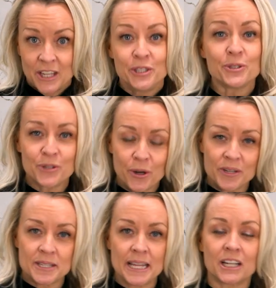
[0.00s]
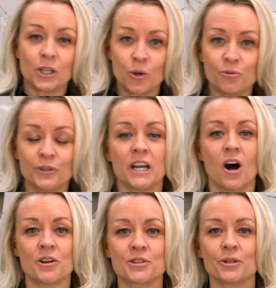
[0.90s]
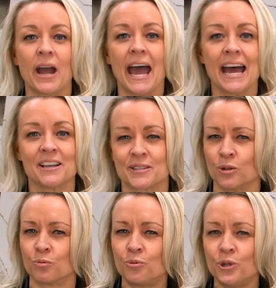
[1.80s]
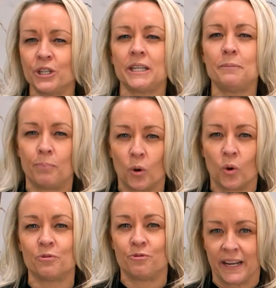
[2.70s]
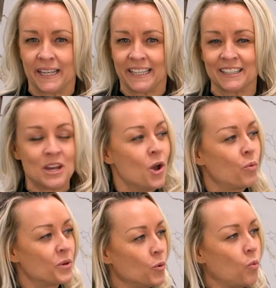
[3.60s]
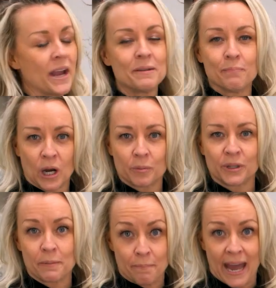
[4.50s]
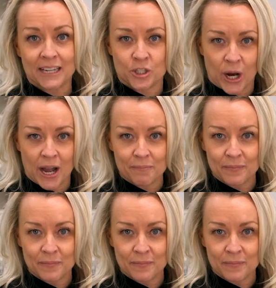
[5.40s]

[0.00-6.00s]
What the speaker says: You'll notice that Clovely also has the really bold veining with the white marbling backdrop,